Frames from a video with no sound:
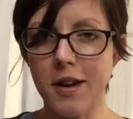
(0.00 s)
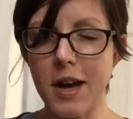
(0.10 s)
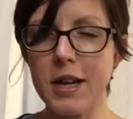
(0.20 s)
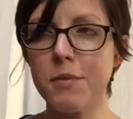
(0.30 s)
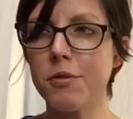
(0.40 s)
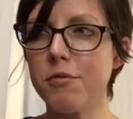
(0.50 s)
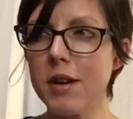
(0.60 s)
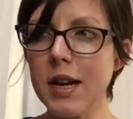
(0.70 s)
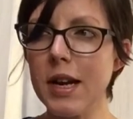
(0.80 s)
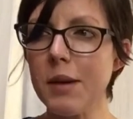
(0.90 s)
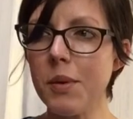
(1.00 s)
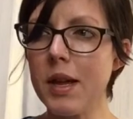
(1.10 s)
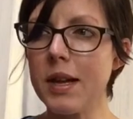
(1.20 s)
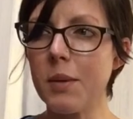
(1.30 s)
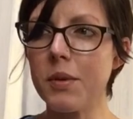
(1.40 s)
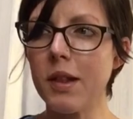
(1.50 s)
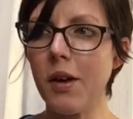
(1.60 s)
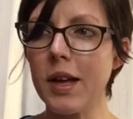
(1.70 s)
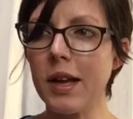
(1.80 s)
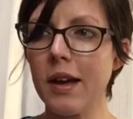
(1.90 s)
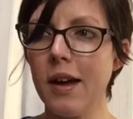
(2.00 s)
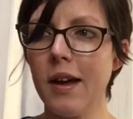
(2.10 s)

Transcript: and it was really weird. It was like,